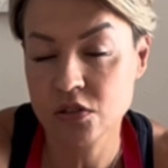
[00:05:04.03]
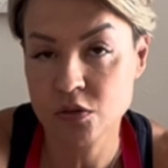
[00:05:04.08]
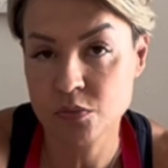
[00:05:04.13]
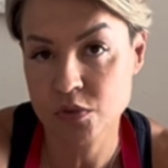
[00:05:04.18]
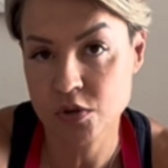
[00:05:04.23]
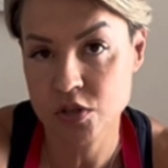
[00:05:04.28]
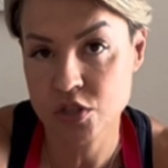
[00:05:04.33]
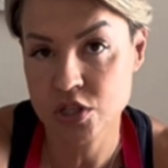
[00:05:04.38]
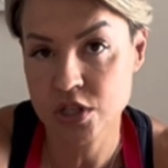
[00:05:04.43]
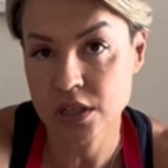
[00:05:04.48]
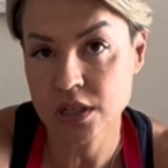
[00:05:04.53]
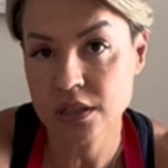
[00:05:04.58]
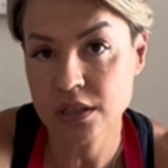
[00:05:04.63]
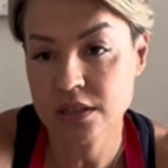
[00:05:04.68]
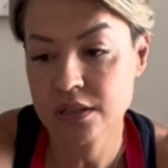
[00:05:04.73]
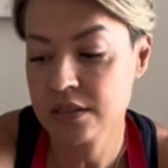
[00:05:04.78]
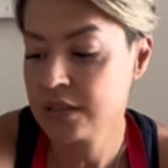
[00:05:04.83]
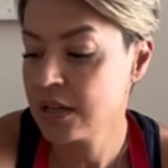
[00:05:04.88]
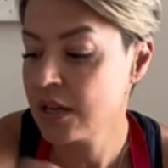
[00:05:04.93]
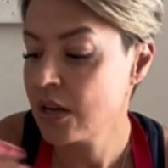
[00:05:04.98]

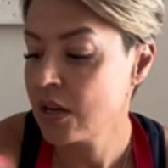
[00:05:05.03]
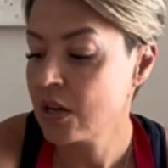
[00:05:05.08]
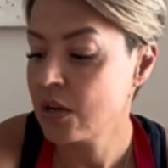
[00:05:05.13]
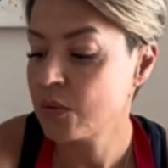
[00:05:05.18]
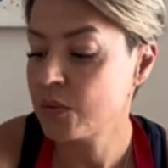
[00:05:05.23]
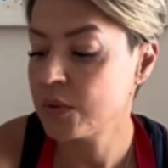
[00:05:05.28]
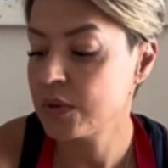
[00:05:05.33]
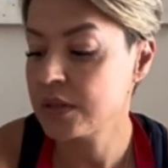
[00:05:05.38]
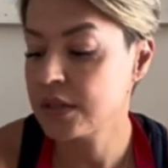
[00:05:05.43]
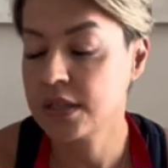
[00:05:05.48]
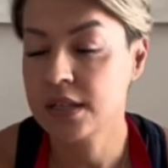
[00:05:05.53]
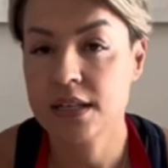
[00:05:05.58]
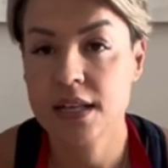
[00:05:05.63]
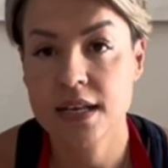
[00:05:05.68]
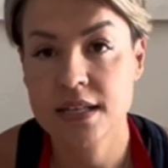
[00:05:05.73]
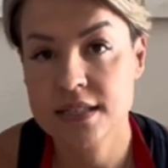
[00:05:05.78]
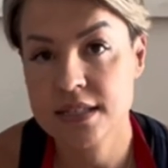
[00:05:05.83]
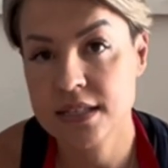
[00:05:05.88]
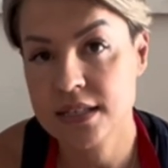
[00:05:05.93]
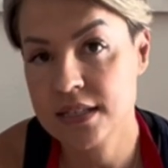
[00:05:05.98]
project. With the
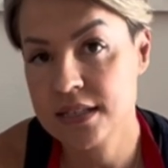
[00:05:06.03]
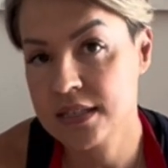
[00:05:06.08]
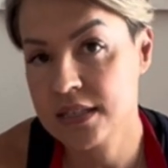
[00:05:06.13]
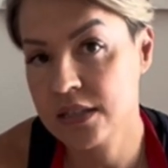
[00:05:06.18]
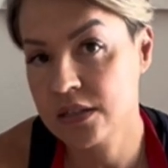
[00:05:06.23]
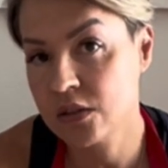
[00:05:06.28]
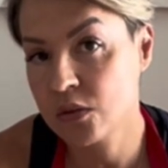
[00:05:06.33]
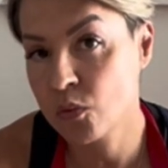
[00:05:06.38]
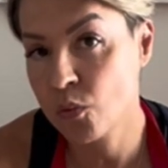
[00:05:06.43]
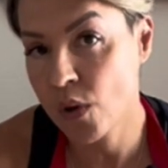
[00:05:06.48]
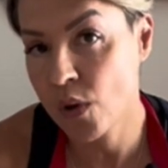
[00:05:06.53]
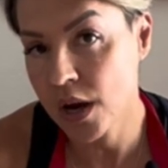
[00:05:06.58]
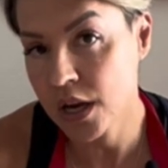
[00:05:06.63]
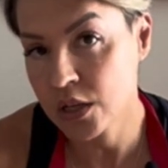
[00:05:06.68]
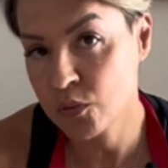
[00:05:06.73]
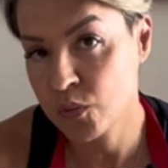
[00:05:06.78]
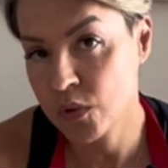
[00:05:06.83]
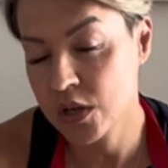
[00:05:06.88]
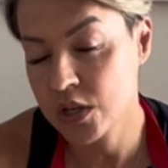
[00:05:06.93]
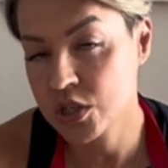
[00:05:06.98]
classic seal
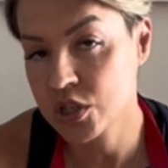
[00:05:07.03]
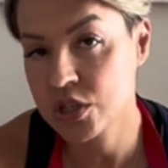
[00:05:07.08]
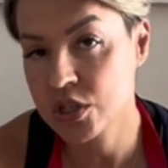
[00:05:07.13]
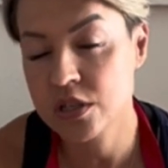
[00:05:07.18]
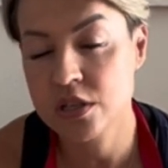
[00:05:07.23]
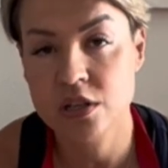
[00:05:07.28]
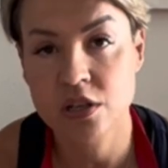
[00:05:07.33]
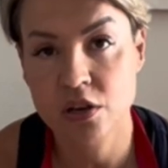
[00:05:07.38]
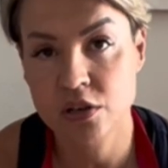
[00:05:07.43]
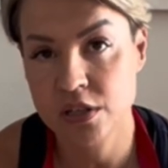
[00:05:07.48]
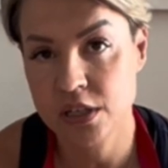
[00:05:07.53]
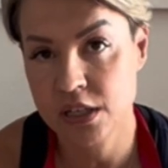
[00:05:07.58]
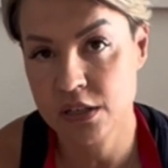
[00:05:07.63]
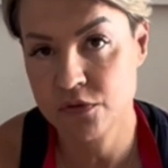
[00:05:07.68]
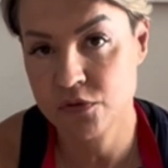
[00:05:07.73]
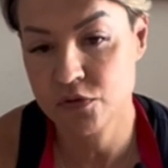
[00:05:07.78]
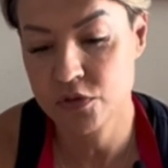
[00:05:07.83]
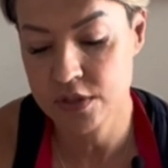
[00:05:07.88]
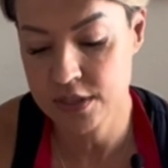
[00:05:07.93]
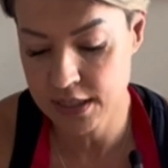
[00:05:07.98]
whitewash, no need
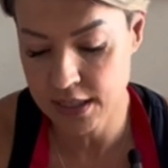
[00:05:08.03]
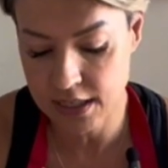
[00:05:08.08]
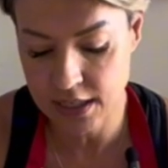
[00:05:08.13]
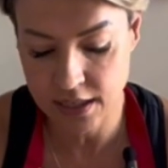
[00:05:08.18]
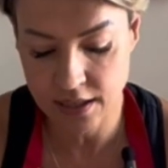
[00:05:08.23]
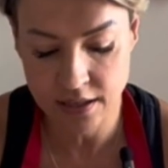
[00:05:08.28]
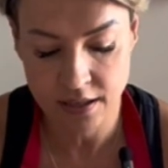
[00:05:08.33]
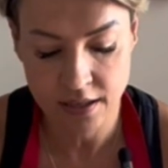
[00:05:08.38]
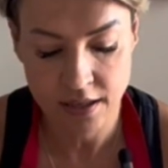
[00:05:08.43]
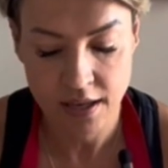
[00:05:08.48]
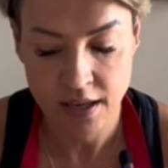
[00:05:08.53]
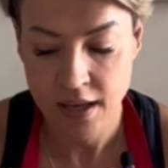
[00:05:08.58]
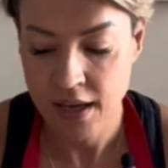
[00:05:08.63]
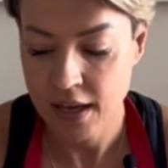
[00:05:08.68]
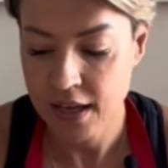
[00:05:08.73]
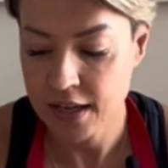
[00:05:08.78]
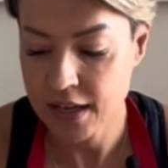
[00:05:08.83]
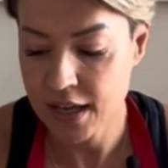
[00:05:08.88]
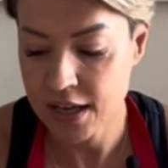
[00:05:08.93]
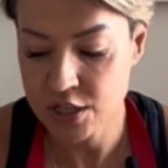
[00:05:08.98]
for sealing.
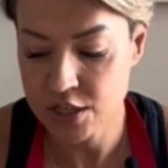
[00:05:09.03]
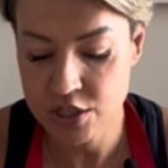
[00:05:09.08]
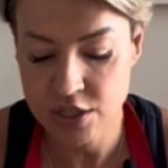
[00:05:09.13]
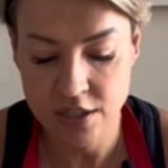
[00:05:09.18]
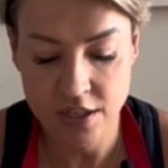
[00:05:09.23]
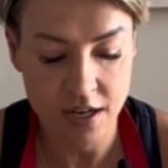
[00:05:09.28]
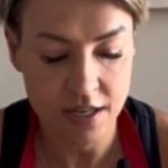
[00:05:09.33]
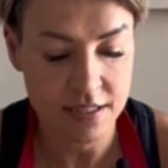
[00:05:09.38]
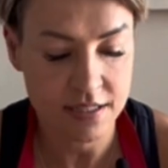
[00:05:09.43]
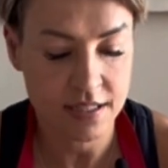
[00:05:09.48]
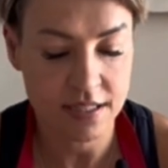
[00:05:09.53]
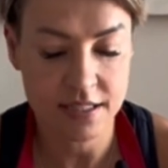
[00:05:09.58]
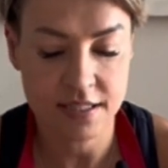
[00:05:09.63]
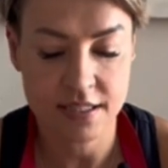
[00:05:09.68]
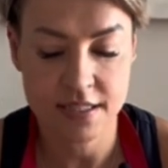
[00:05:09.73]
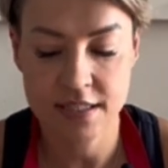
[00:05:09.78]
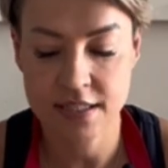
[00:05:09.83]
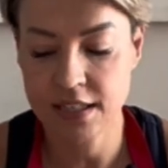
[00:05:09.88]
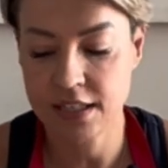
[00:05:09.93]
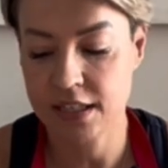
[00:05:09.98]
And as you guys can
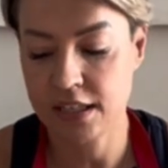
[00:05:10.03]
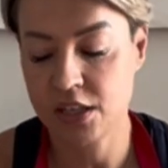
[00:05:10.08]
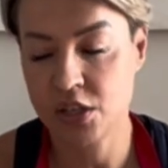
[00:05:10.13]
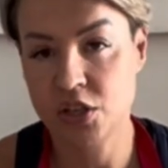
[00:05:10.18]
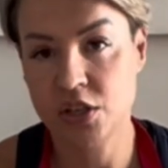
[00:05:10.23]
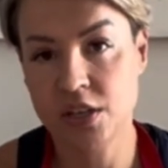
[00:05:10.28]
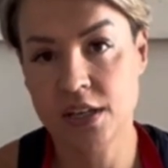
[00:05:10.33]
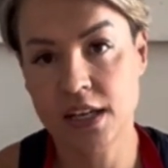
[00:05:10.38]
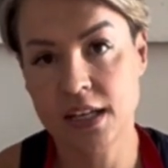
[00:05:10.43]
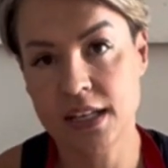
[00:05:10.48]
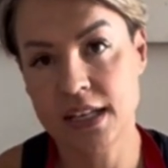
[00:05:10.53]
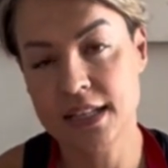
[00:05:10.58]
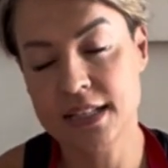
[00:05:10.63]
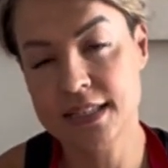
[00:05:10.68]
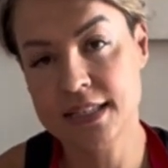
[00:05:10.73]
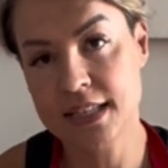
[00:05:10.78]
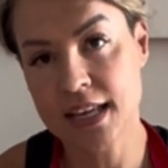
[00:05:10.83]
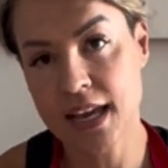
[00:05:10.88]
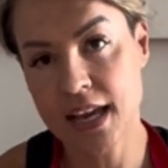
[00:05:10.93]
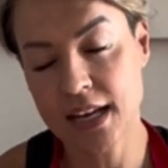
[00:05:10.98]
see, you get
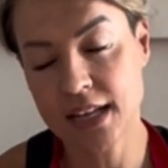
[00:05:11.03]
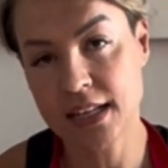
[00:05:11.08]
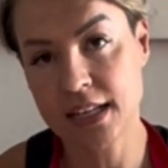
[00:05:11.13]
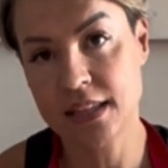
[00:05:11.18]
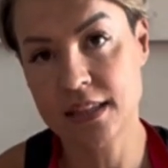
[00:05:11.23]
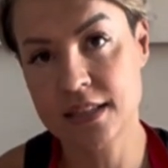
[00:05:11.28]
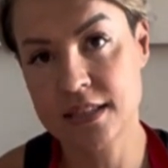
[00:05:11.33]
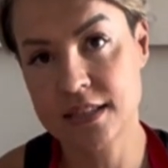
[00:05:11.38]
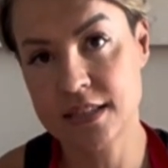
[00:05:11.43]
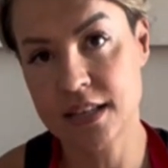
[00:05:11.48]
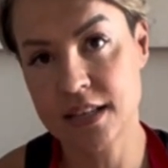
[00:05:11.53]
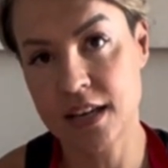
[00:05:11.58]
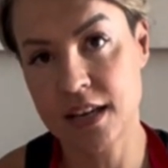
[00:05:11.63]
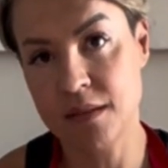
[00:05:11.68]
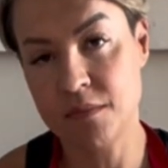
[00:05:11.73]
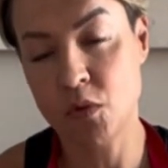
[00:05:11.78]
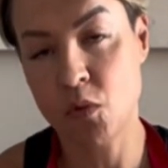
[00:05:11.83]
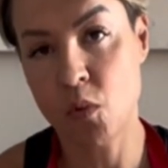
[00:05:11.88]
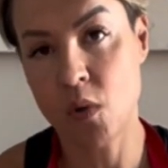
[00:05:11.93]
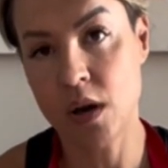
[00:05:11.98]
exactly the
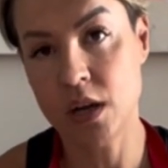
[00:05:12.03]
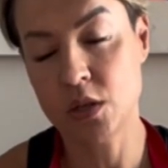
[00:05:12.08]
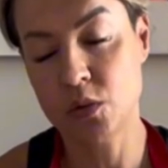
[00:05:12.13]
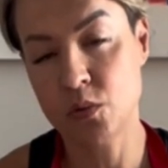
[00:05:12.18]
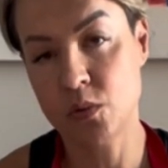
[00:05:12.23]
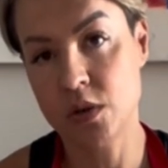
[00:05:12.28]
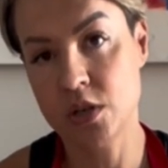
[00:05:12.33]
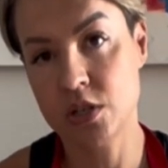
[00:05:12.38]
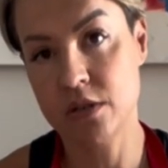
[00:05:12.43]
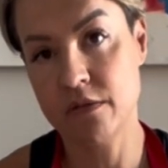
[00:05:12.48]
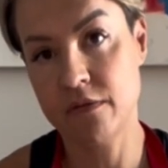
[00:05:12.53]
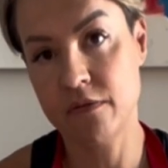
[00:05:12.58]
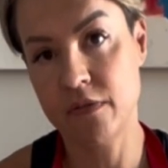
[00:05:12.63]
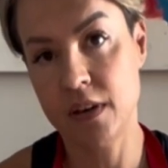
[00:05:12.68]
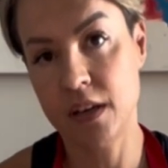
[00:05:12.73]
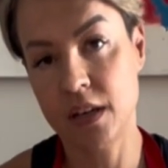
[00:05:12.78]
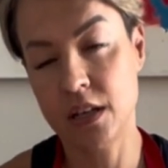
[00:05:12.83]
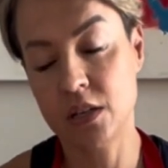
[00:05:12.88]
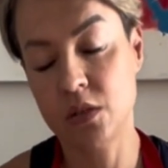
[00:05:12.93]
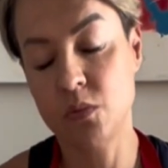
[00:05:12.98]
same whitewash
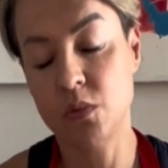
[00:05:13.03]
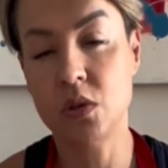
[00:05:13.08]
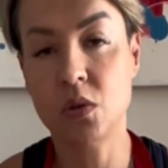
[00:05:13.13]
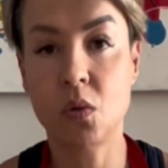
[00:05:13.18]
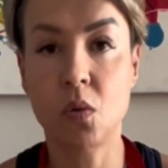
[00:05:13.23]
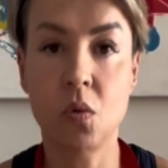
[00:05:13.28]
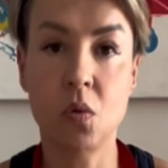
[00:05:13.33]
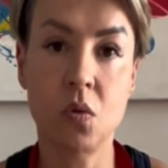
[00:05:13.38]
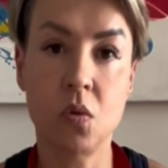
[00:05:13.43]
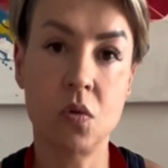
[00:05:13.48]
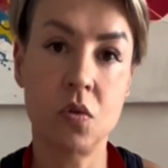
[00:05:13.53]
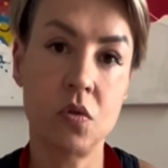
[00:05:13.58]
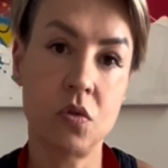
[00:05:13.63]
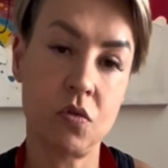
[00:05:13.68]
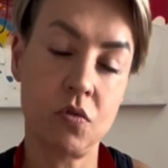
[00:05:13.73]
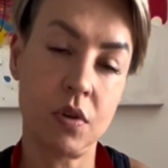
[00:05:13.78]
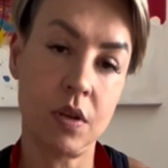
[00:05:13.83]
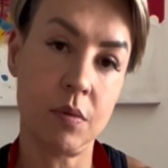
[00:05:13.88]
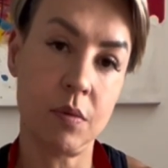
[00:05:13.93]
effect with all 3